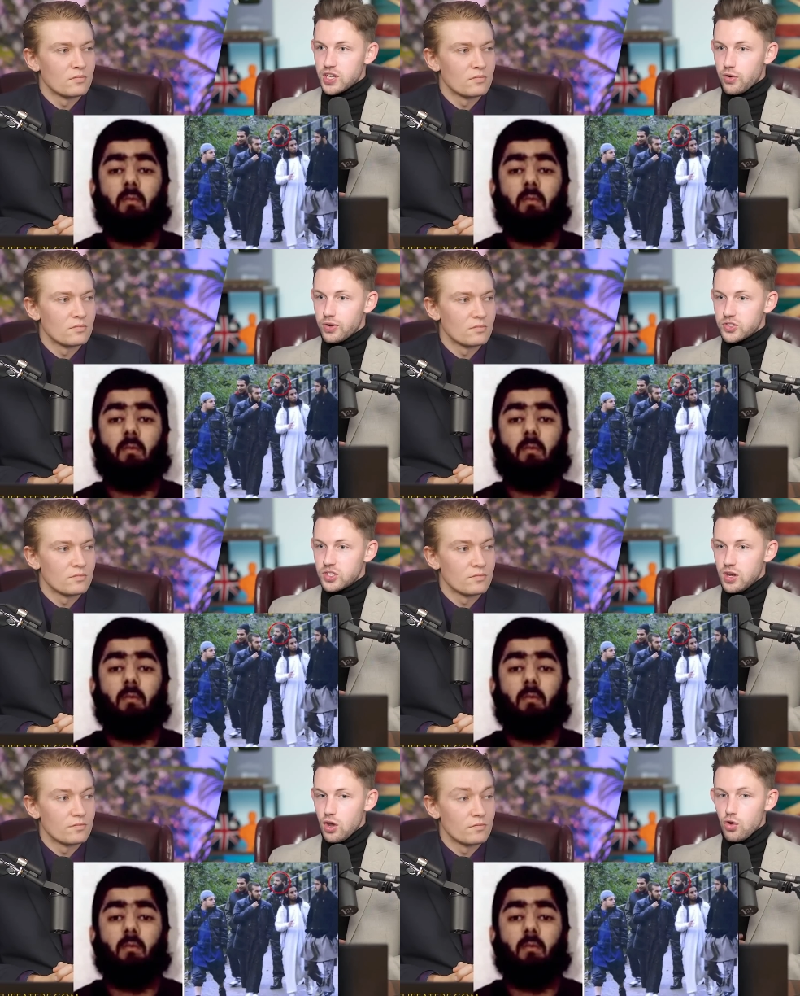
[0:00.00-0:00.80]
Speaker 1: terrorist
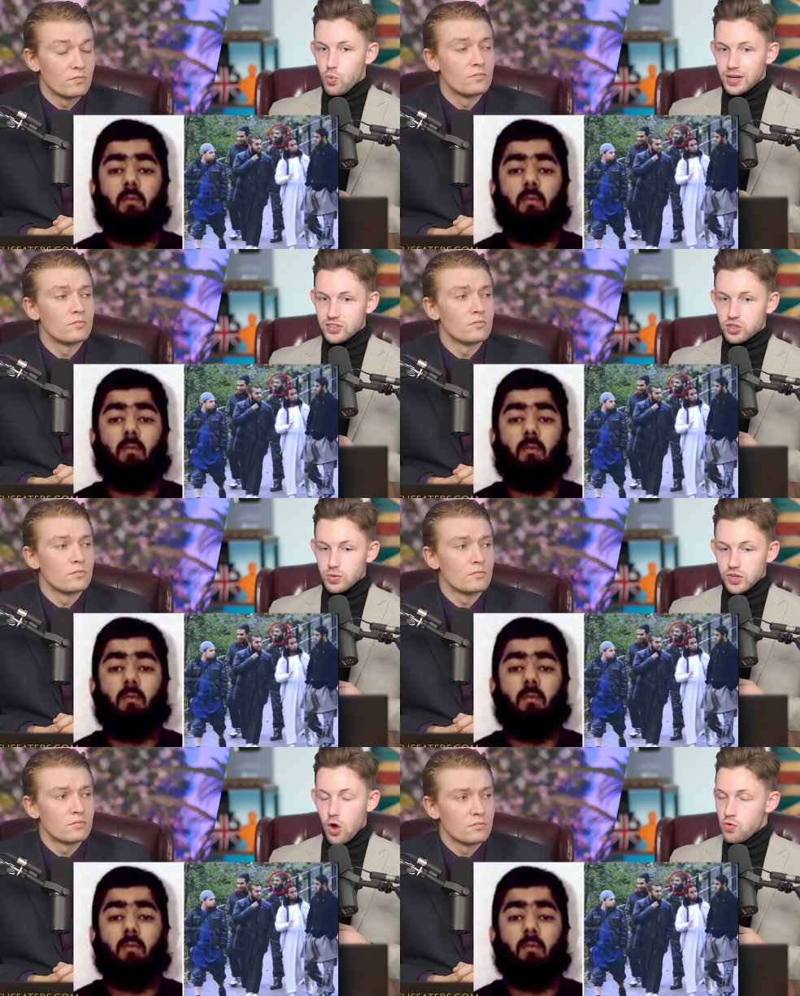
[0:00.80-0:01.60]
who went to
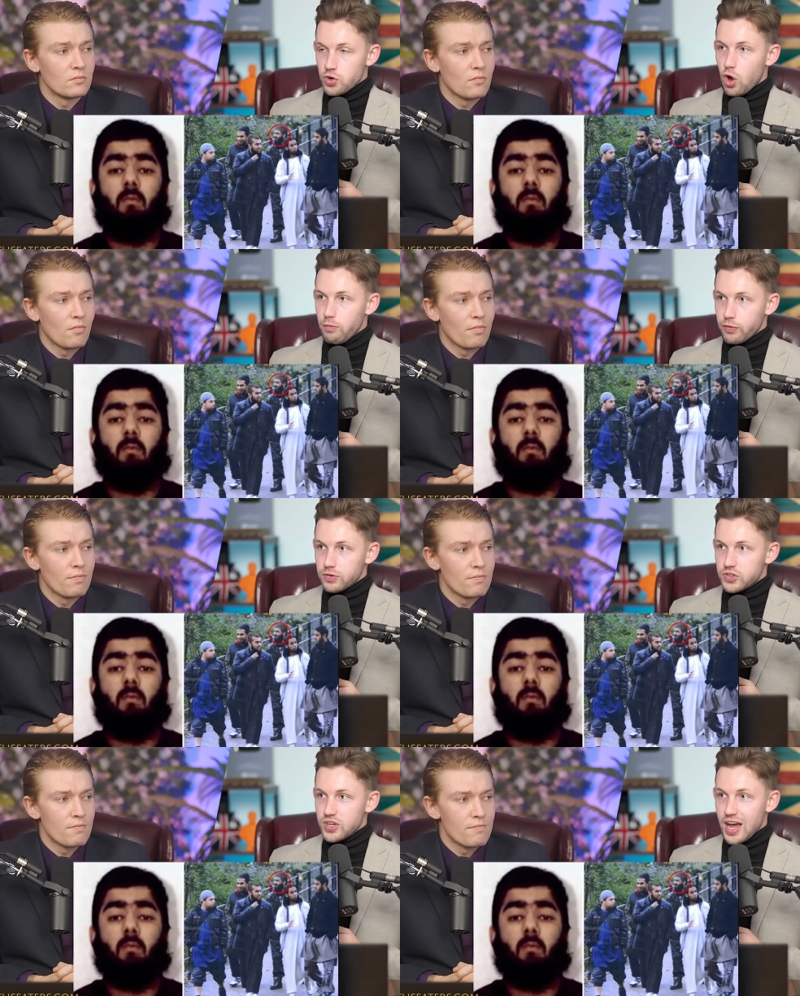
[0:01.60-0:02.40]
his own
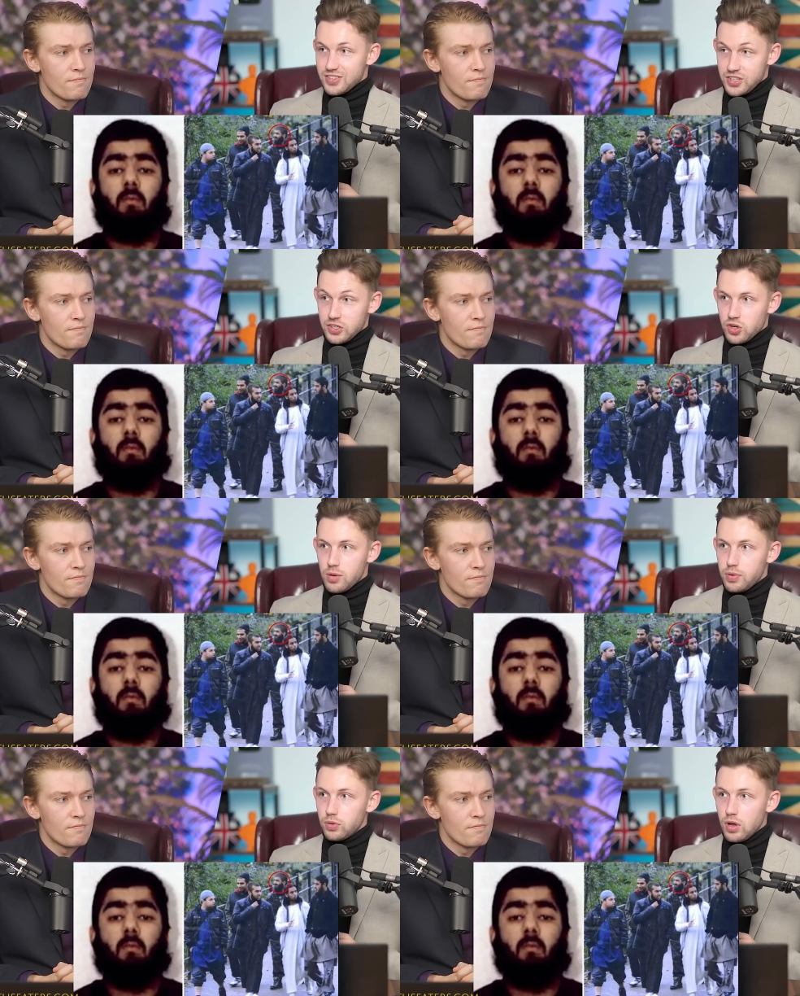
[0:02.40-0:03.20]
conference as an
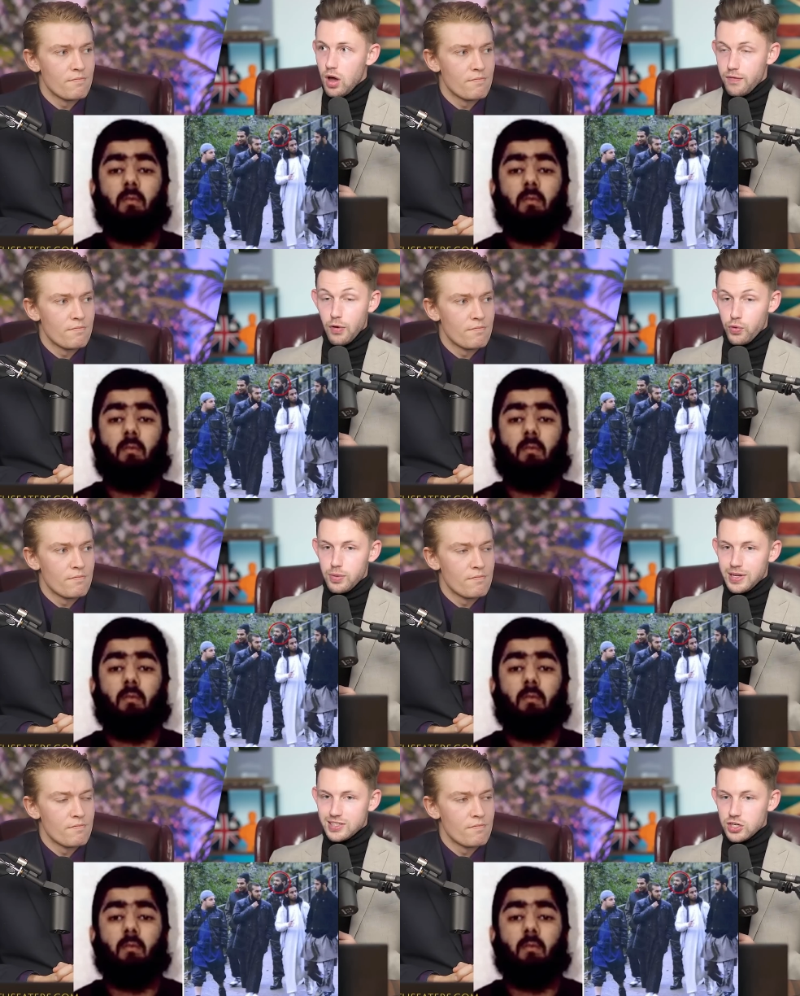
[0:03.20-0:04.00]
example of how
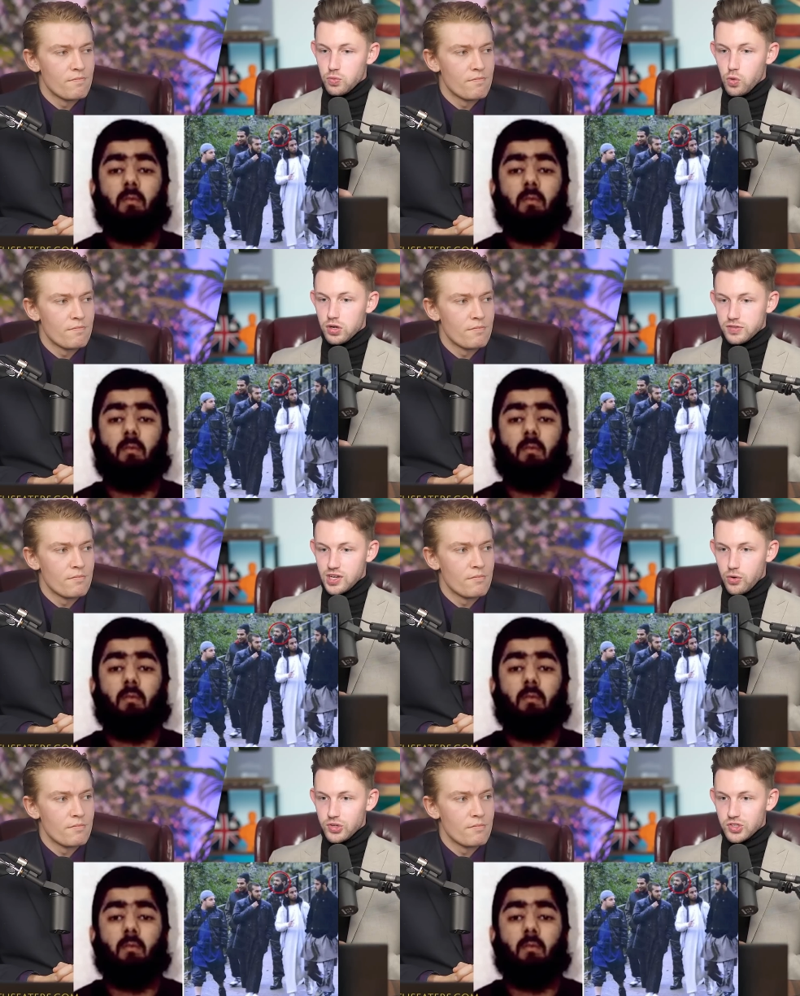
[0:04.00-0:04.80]
rehabilitation works for
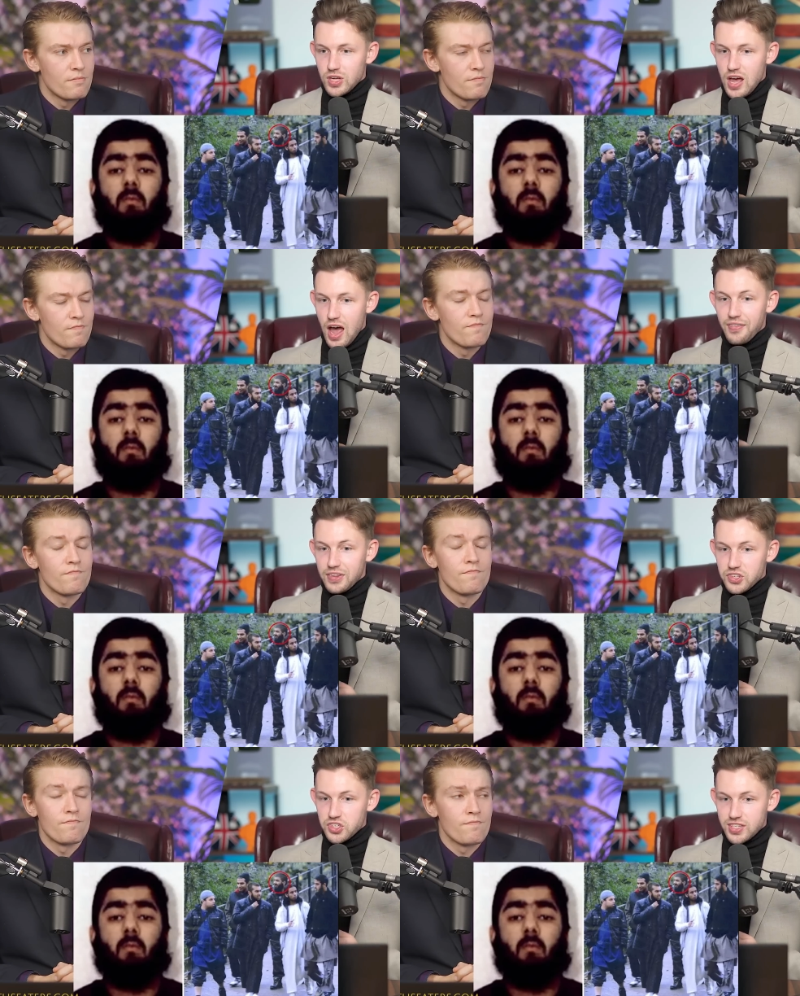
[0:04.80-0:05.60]
terrorists, and
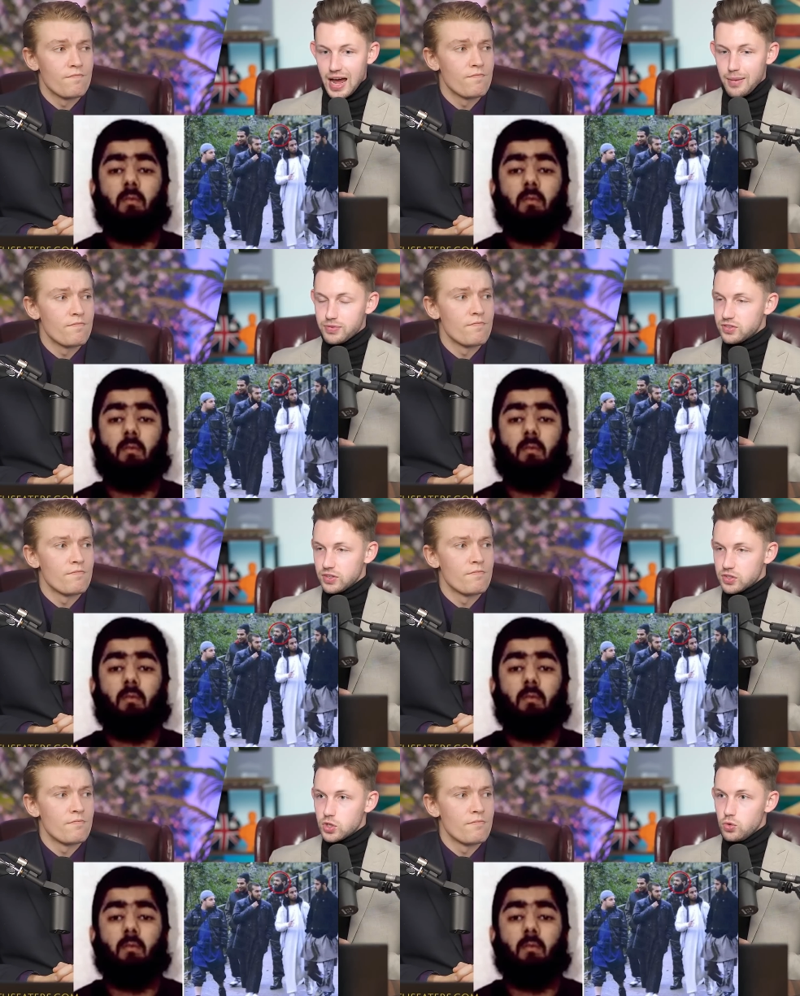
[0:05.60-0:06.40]
then stabbed the
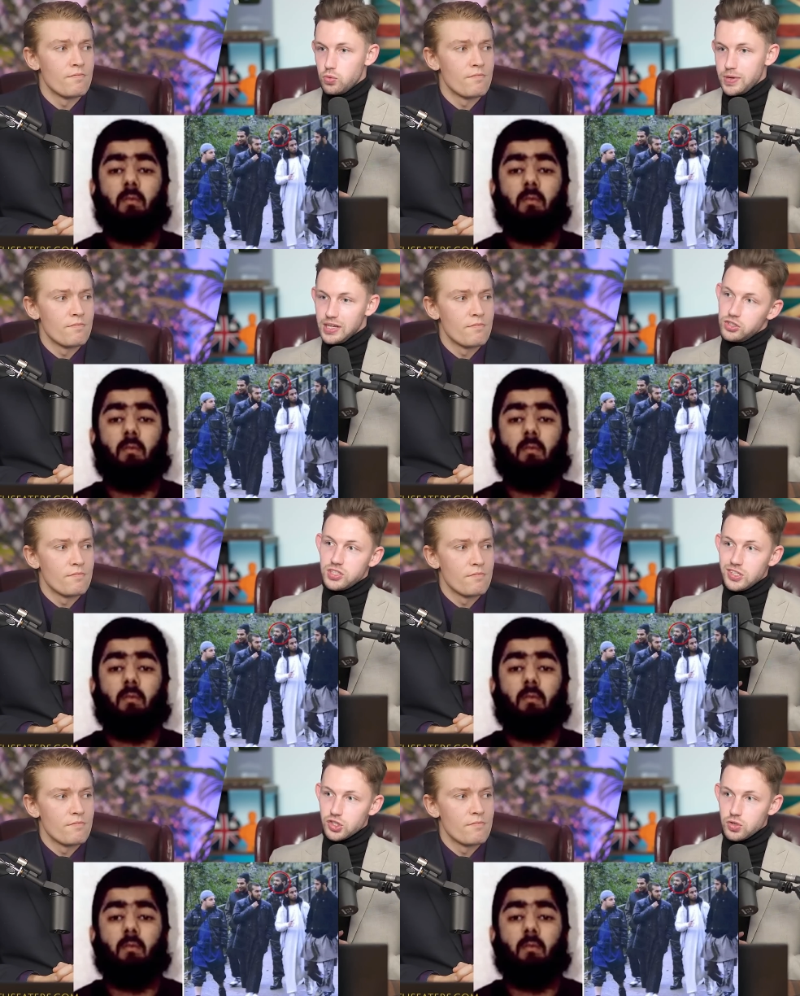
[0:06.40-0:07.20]
two
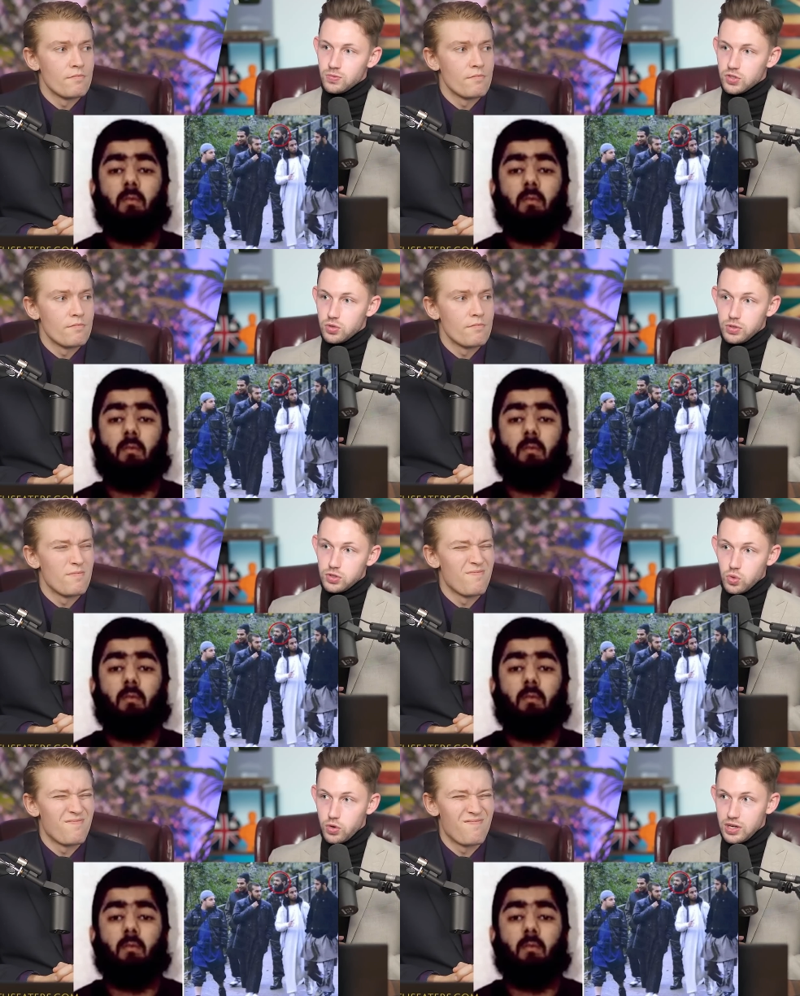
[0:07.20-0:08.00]
PhD students who were
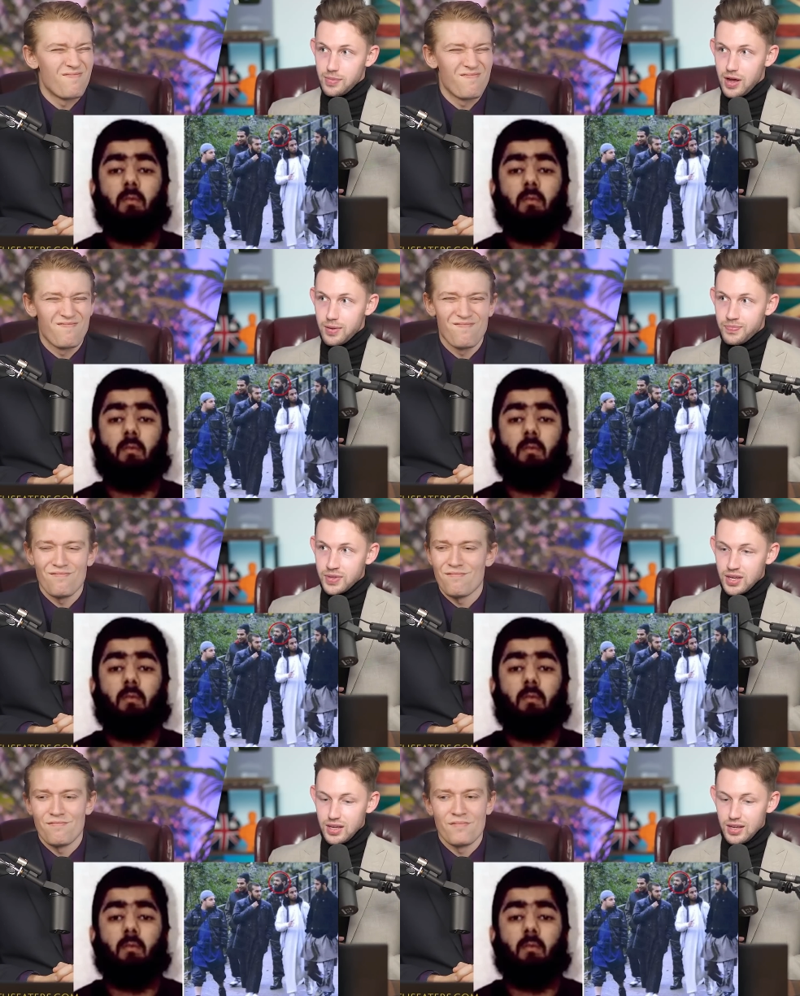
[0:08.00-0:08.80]
talking about him.
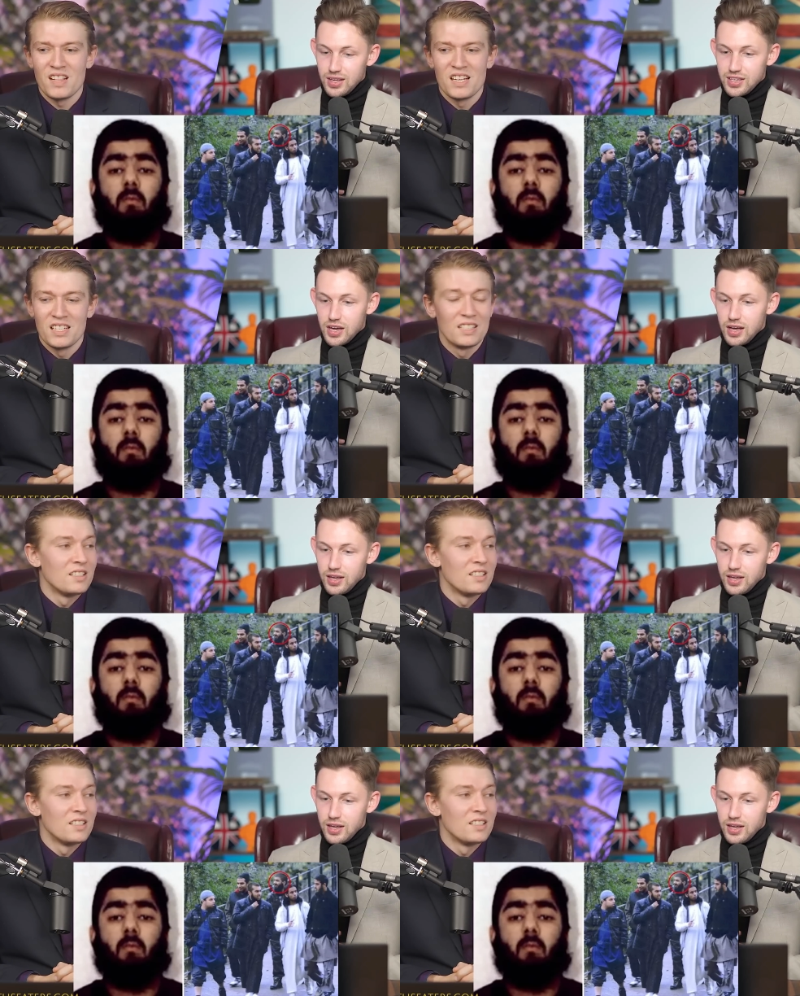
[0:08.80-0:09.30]
Yeah,